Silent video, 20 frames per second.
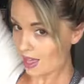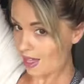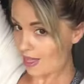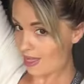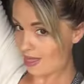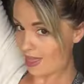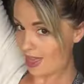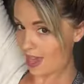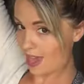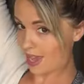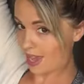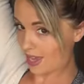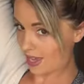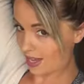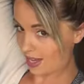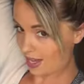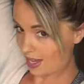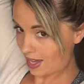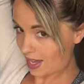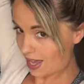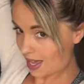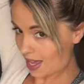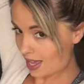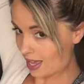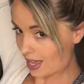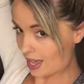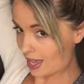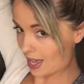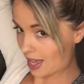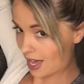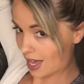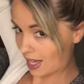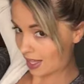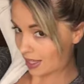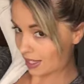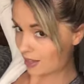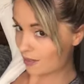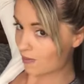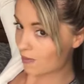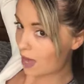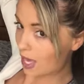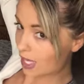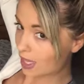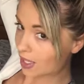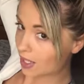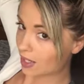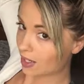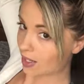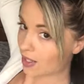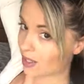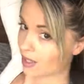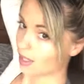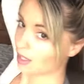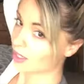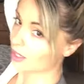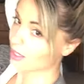Then I leave my little